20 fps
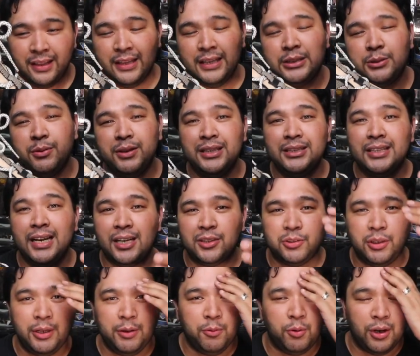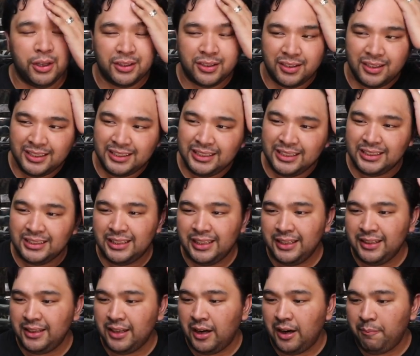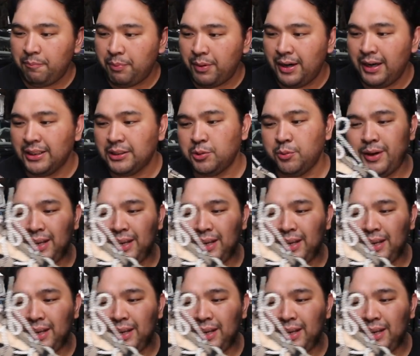This one is actually water resistant, the upper as